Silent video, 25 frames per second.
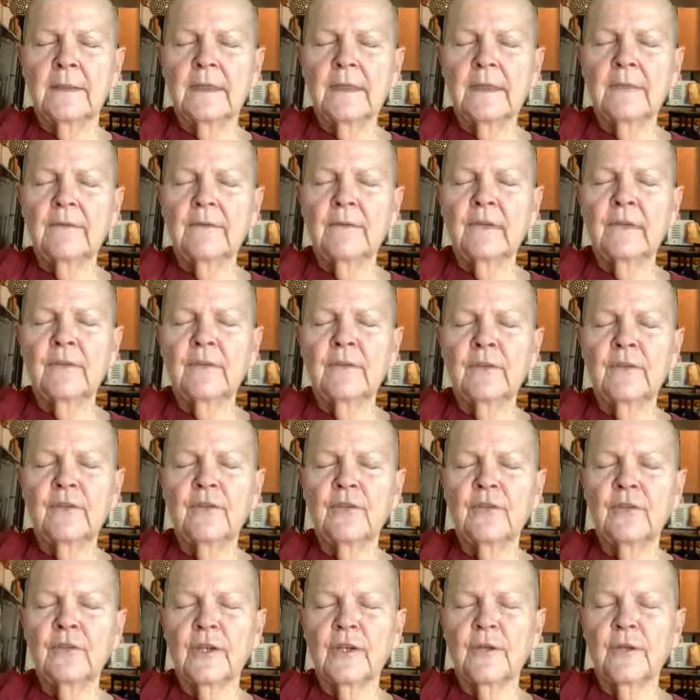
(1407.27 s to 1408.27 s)
even if
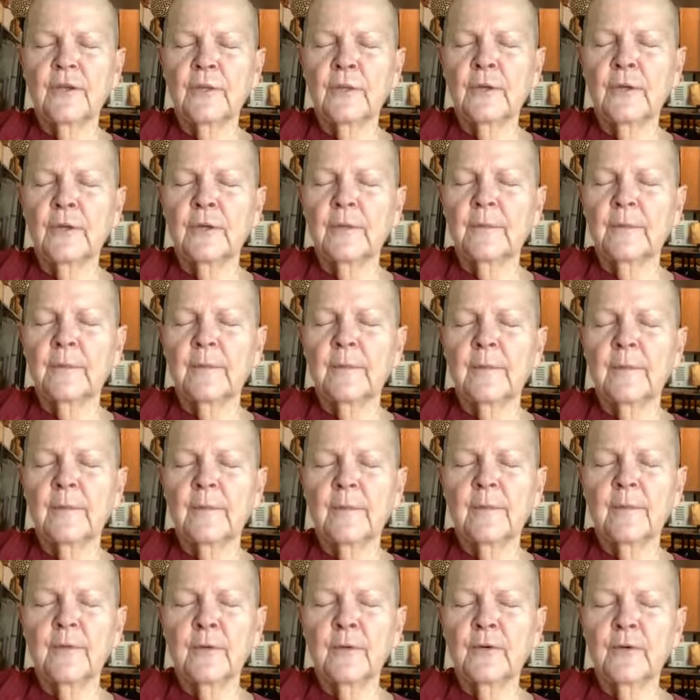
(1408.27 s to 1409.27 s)
it's just for
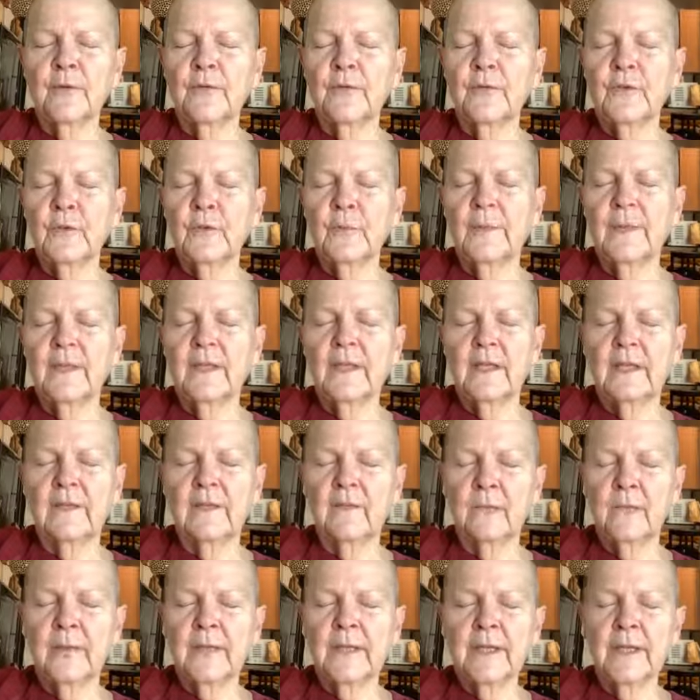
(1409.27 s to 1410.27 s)
those few
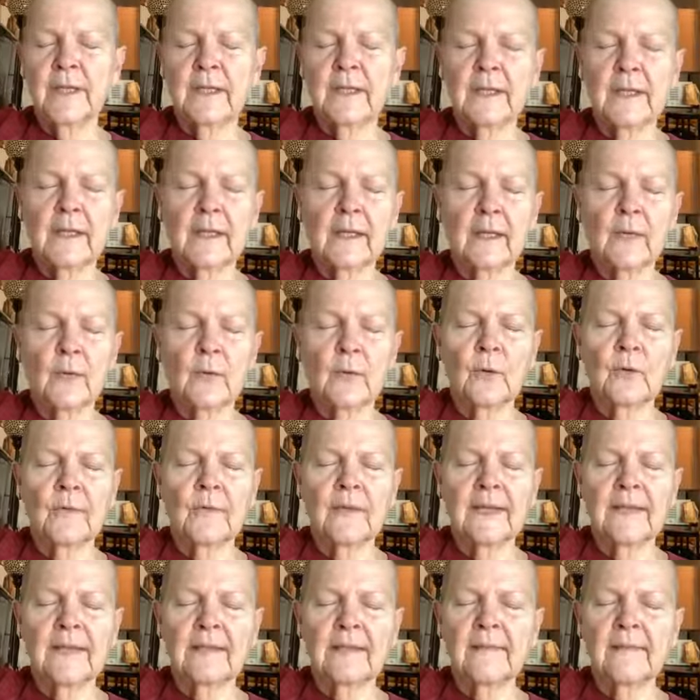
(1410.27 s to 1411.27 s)
minutes, we can let go
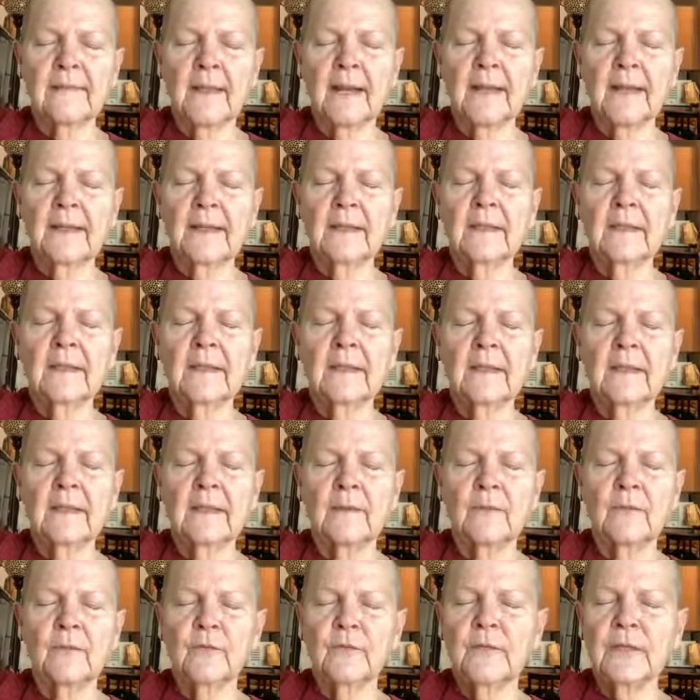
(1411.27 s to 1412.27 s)
of anxiety
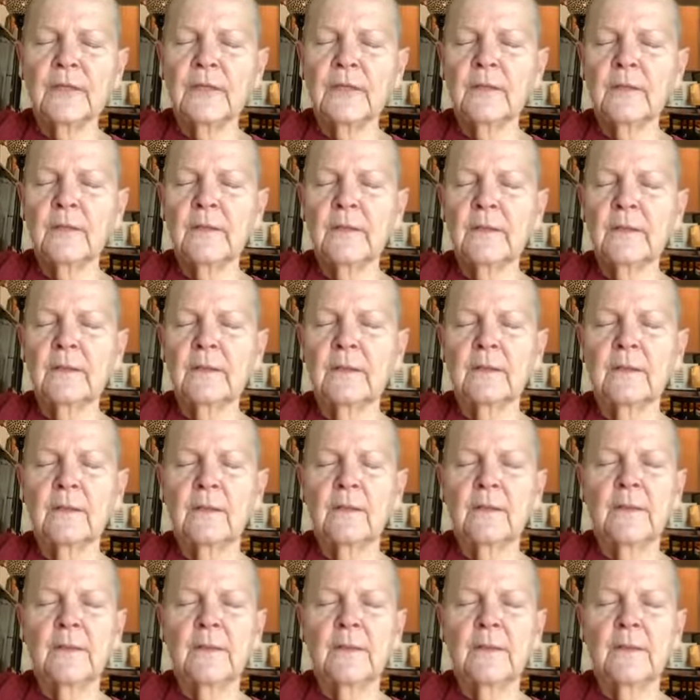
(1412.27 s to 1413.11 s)
and fear,